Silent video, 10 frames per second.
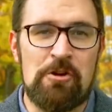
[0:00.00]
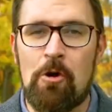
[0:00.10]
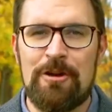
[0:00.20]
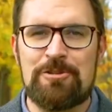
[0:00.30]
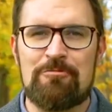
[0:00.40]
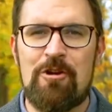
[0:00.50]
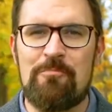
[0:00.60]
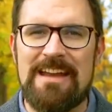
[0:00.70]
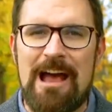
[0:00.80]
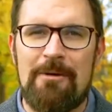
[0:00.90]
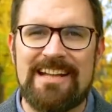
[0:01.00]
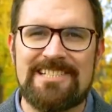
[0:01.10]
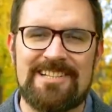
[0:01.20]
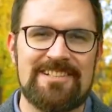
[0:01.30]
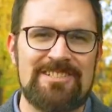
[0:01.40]
Courtney Jerome now
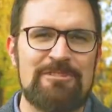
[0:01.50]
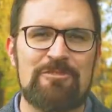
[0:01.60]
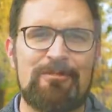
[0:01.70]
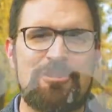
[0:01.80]
heads to the central